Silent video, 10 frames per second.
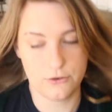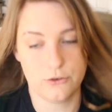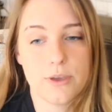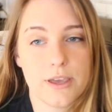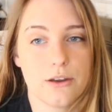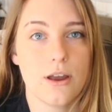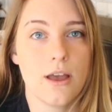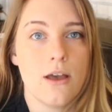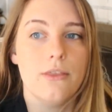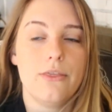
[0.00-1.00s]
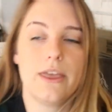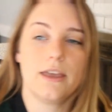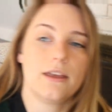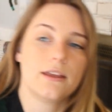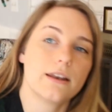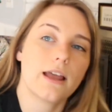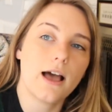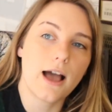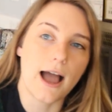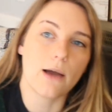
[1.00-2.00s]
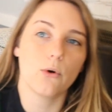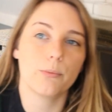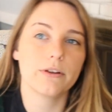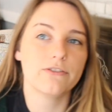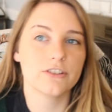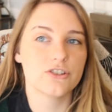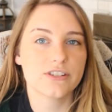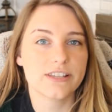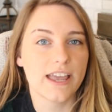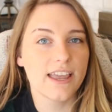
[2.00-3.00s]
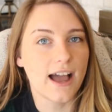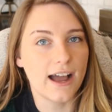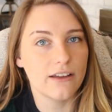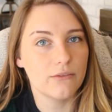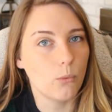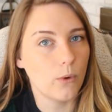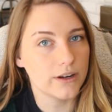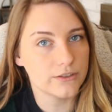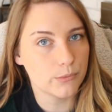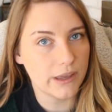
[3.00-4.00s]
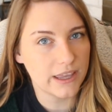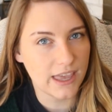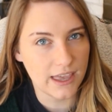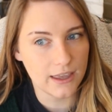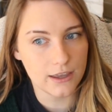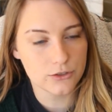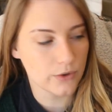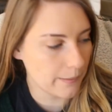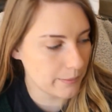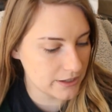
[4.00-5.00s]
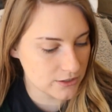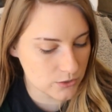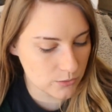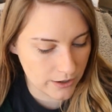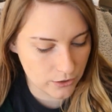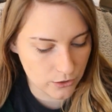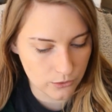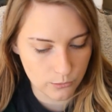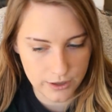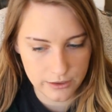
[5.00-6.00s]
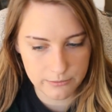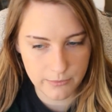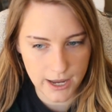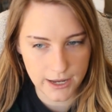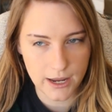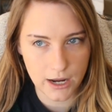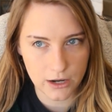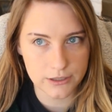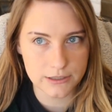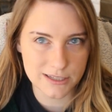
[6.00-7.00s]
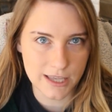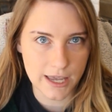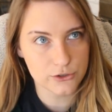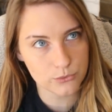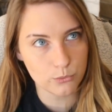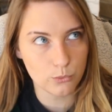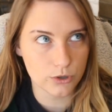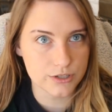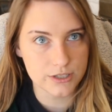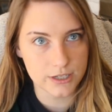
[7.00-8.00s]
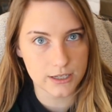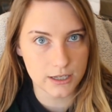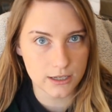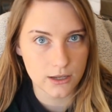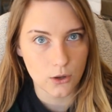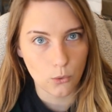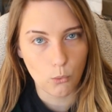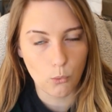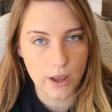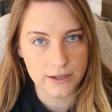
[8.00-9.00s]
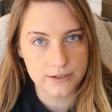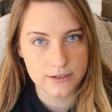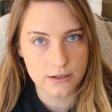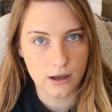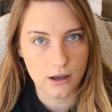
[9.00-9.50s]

new here, then I will briefly just say I wanted to make a Scrappy Sweater with my aran / worsted weight,